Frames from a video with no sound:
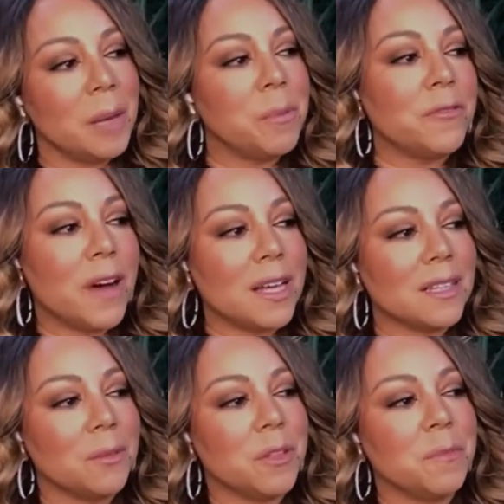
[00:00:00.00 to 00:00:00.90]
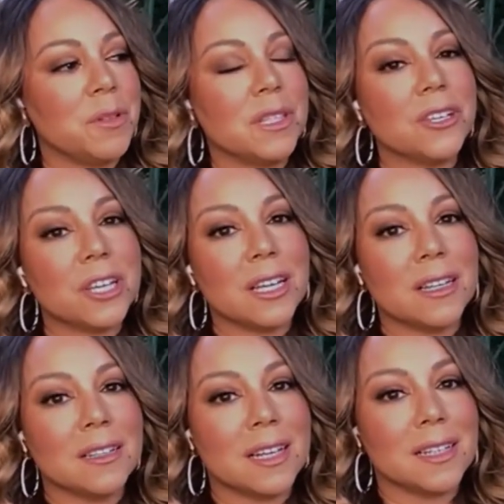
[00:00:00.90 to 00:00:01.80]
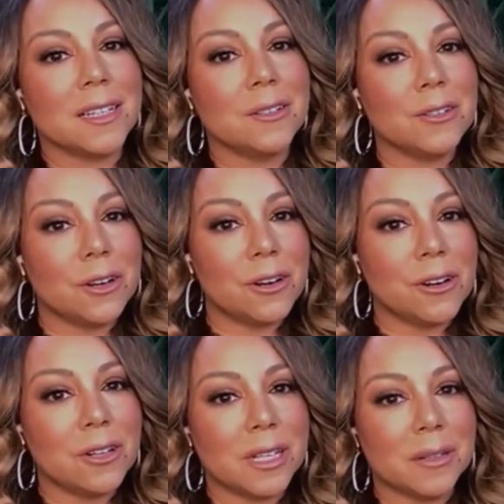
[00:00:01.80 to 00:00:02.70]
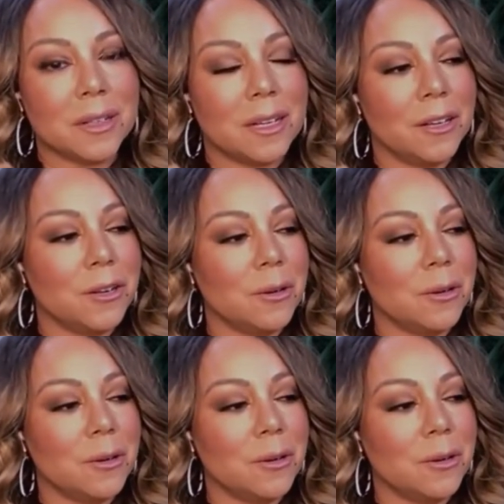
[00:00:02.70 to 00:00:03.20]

improvising with musicians as a little girl, and